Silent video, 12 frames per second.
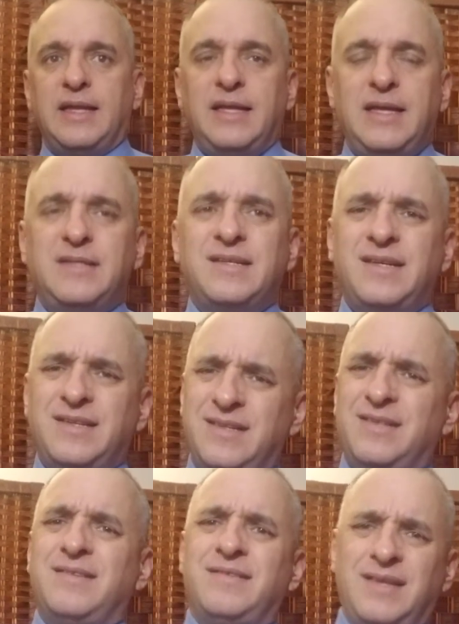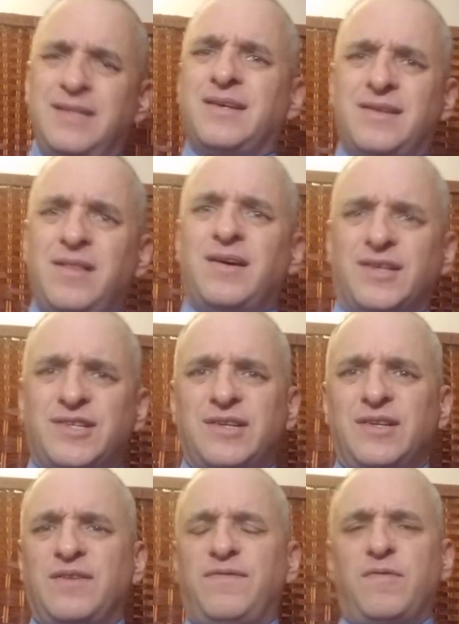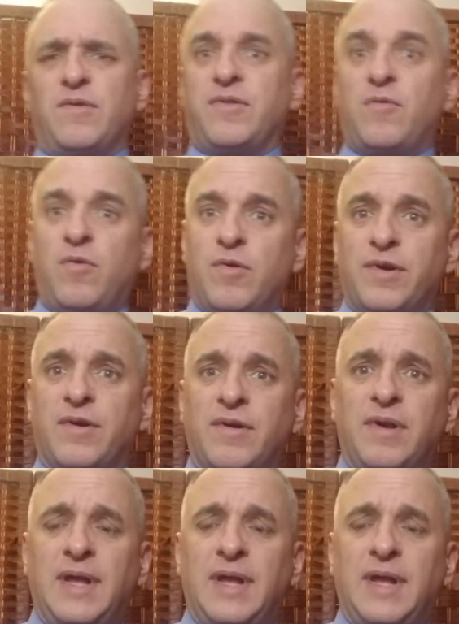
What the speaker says: he did it in the clutch in the fourth quarter,